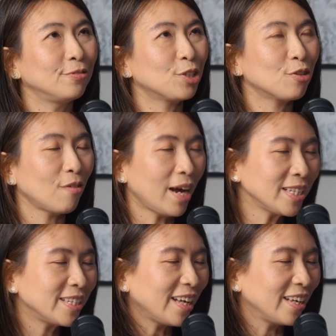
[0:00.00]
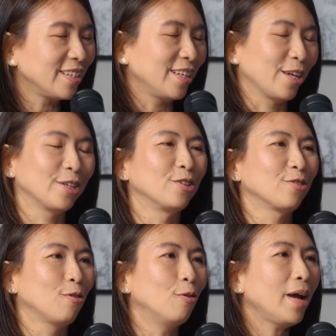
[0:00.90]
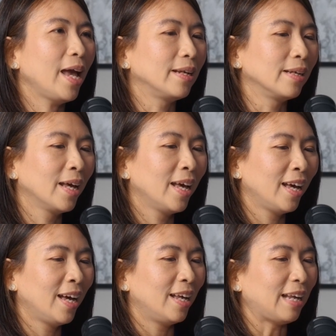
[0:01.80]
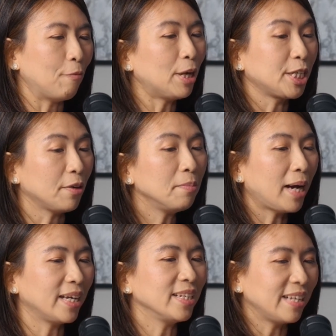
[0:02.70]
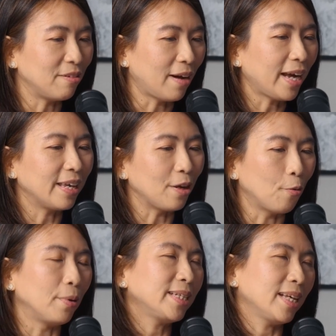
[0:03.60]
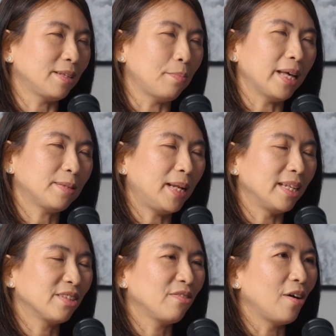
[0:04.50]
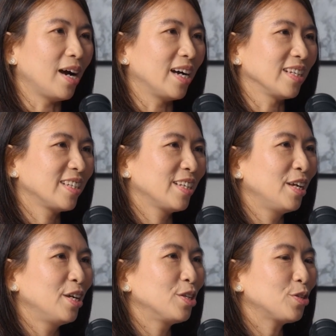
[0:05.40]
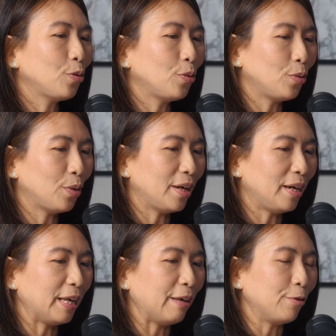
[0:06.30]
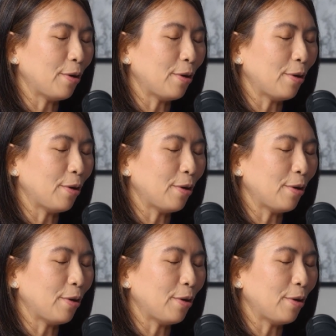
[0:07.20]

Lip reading: trust that He's in control. And like what Jeremiah said, right? He always has the best plans for us. So if you